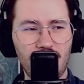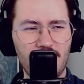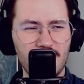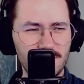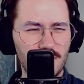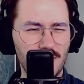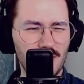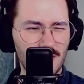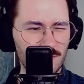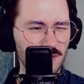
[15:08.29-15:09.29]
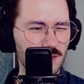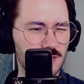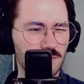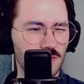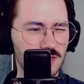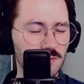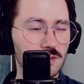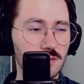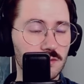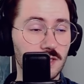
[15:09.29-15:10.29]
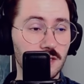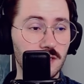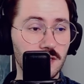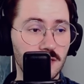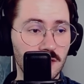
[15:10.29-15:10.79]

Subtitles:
as reliably as possible, really,